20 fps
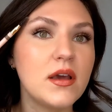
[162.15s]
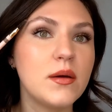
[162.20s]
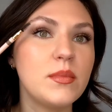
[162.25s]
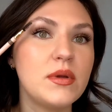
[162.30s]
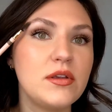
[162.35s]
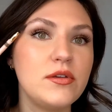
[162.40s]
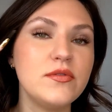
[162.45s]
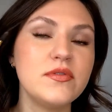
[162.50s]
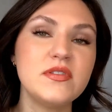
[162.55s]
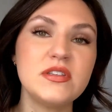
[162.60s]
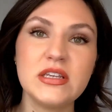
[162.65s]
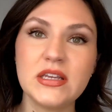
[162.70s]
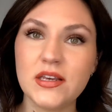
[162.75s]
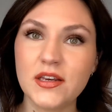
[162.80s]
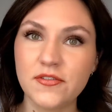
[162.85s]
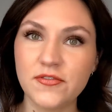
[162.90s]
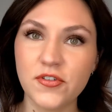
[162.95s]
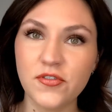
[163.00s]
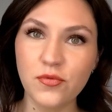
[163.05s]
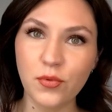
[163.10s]
I mean, you've
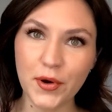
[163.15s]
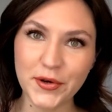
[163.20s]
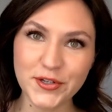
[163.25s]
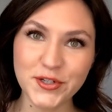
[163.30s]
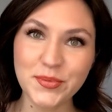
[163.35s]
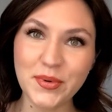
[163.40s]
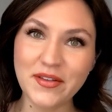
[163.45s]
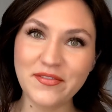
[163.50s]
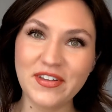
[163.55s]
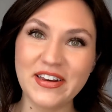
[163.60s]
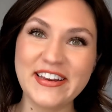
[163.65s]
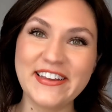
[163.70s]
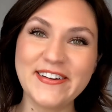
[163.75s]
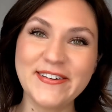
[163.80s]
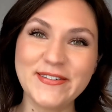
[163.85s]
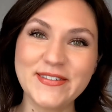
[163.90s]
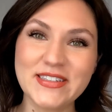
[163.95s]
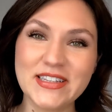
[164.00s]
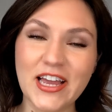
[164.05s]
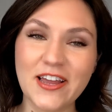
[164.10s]
seen if you've watched my
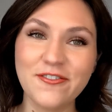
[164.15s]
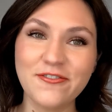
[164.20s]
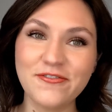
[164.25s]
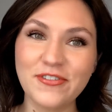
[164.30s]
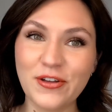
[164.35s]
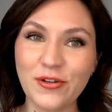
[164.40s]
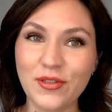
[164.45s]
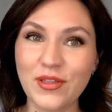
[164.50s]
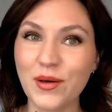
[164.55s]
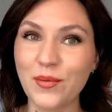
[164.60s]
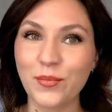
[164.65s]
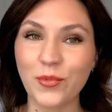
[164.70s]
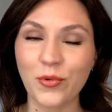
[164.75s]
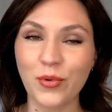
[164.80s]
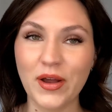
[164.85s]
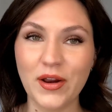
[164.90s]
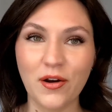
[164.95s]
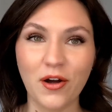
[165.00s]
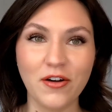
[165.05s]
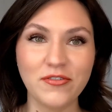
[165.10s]
videos, I fill them
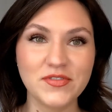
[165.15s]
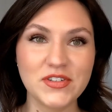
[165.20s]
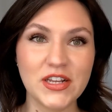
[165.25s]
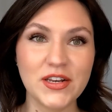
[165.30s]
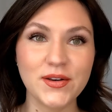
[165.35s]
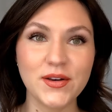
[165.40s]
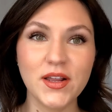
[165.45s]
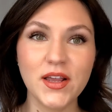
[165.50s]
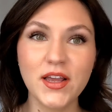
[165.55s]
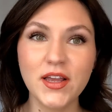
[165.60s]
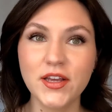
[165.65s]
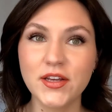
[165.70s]
quite often.